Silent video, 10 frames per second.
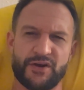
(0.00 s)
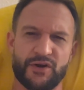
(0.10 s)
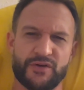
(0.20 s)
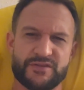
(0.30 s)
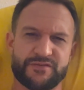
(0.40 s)
You're
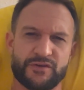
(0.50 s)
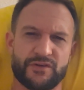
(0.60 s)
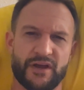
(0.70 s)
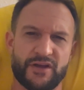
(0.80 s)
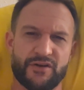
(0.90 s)
always feeling
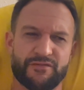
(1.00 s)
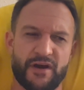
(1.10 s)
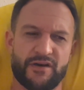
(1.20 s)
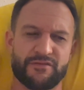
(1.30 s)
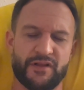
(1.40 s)
like you're in
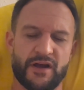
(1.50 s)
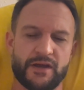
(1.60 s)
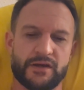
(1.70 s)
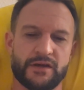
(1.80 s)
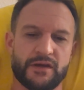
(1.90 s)
fight or flight